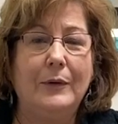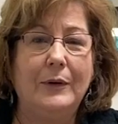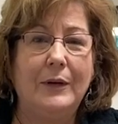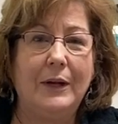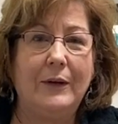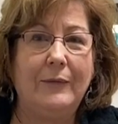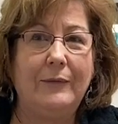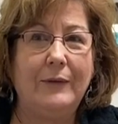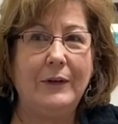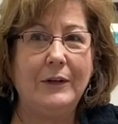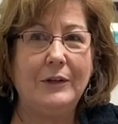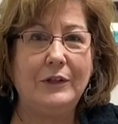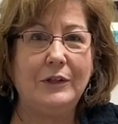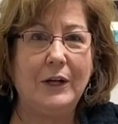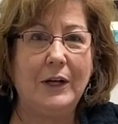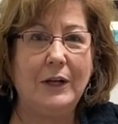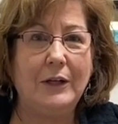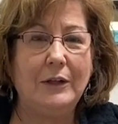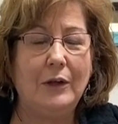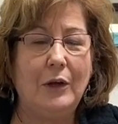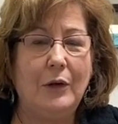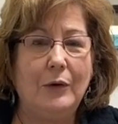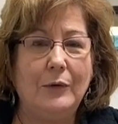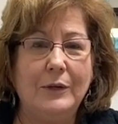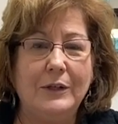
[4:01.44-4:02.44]
an FHA
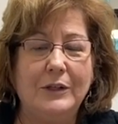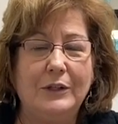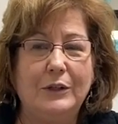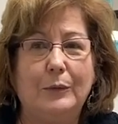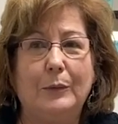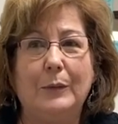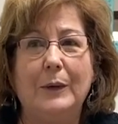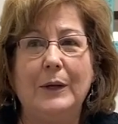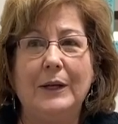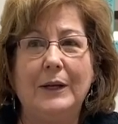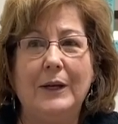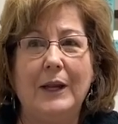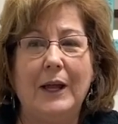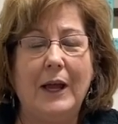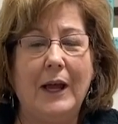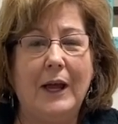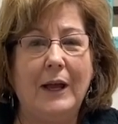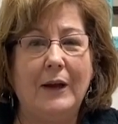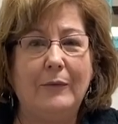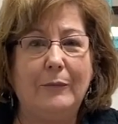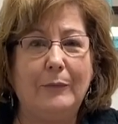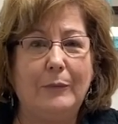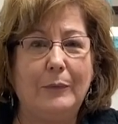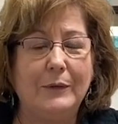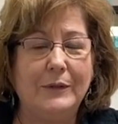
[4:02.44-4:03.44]
loan is
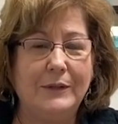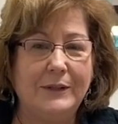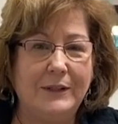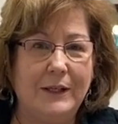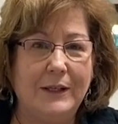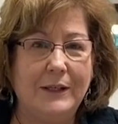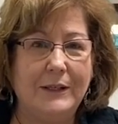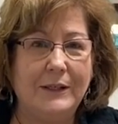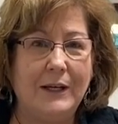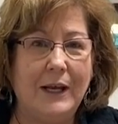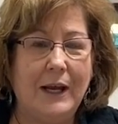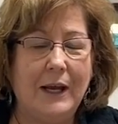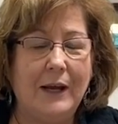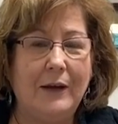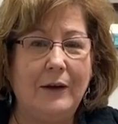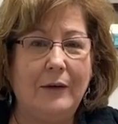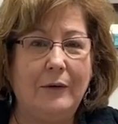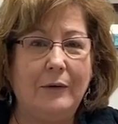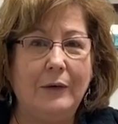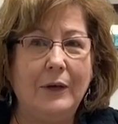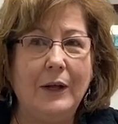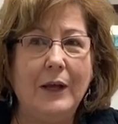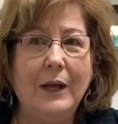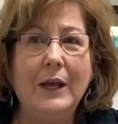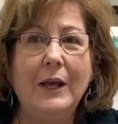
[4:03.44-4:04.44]
3.5%
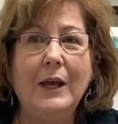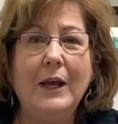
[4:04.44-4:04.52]
down,